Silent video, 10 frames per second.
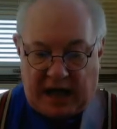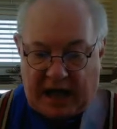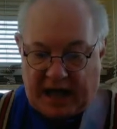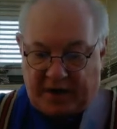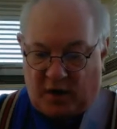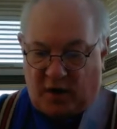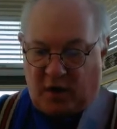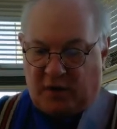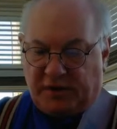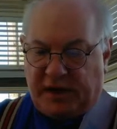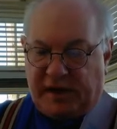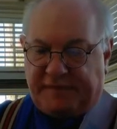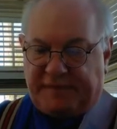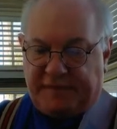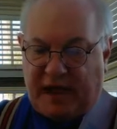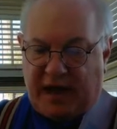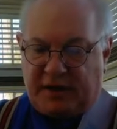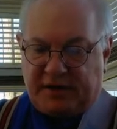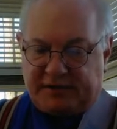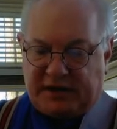and all the
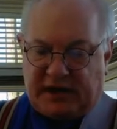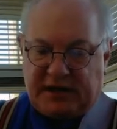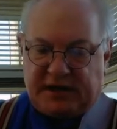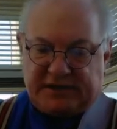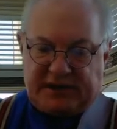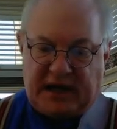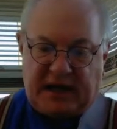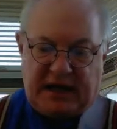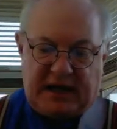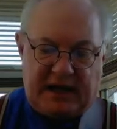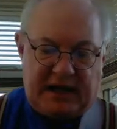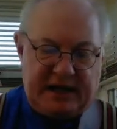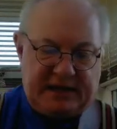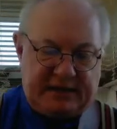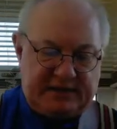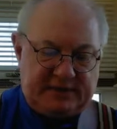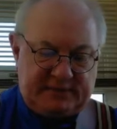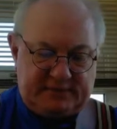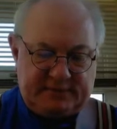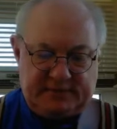flowers are dying